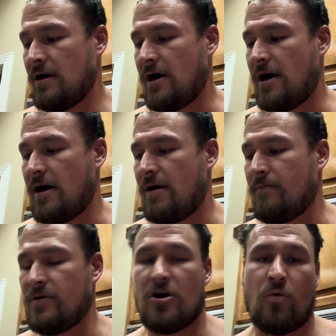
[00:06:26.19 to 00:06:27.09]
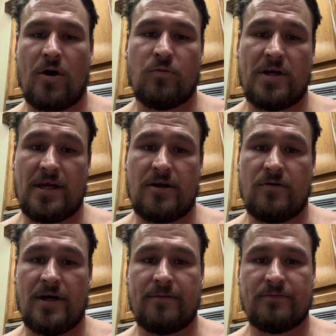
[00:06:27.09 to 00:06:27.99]
1 week
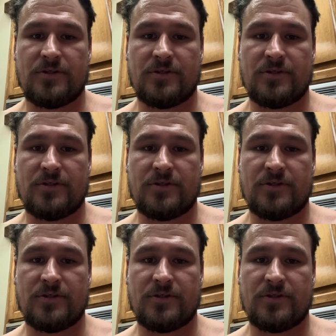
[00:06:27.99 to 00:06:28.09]
into it.